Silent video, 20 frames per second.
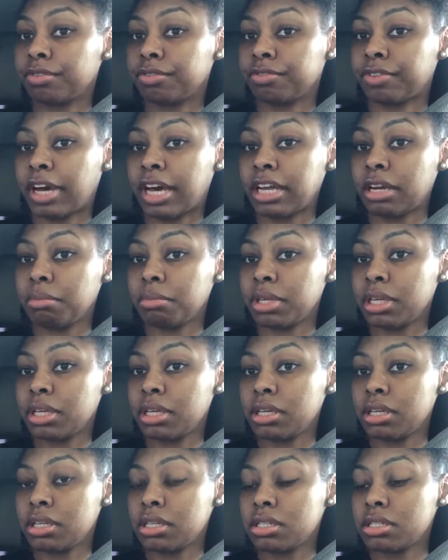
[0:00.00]

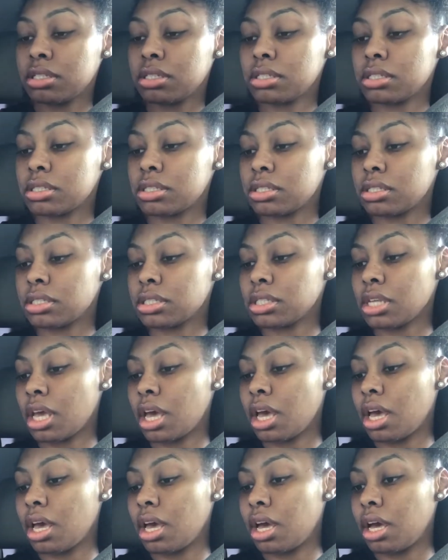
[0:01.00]
vitamins
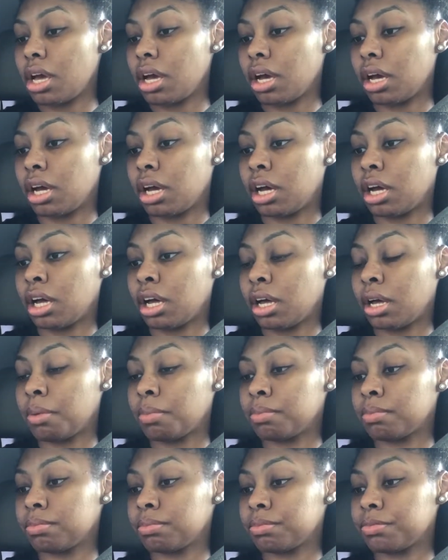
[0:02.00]

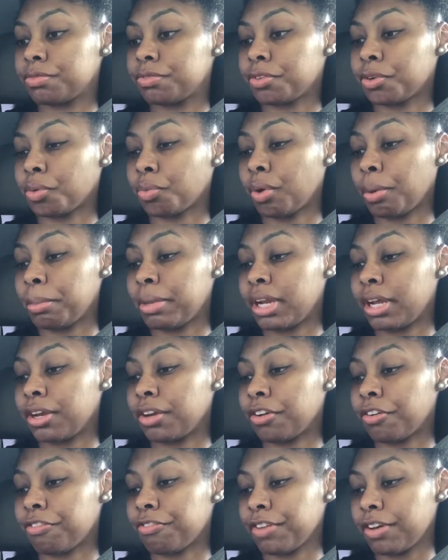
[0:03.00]
um, for women
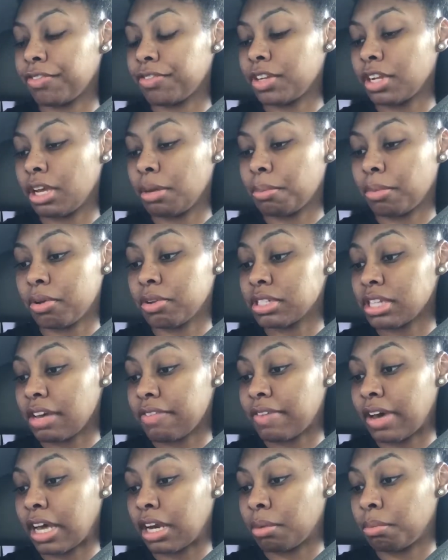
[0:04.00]
under 50,
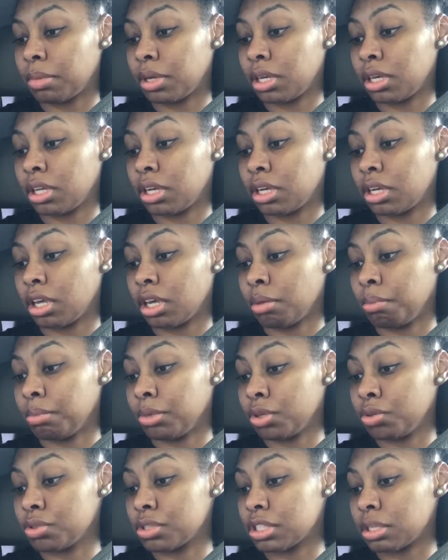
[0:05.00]
multivitamin,
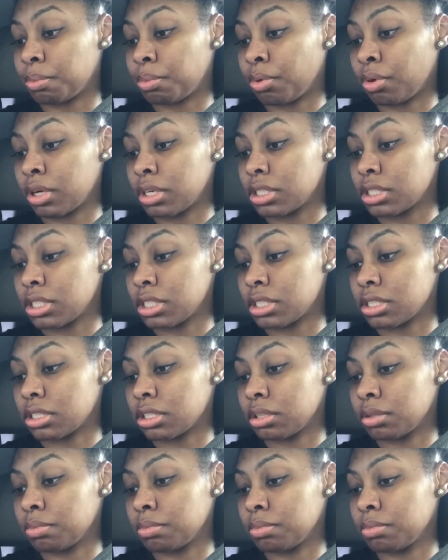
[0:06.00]
immune support
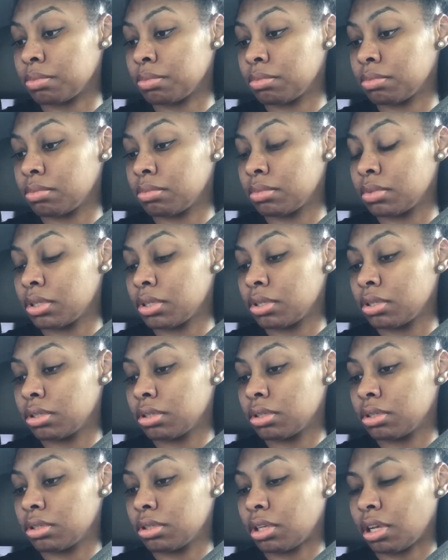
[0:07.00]
system,
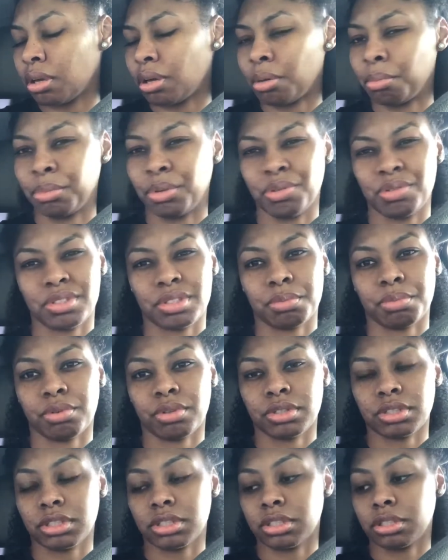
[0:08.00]
immune
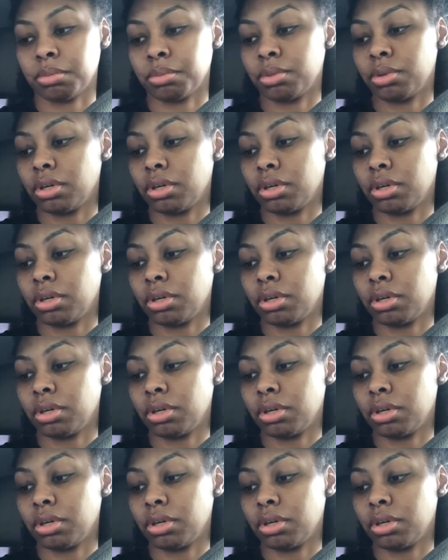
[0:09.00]
support system,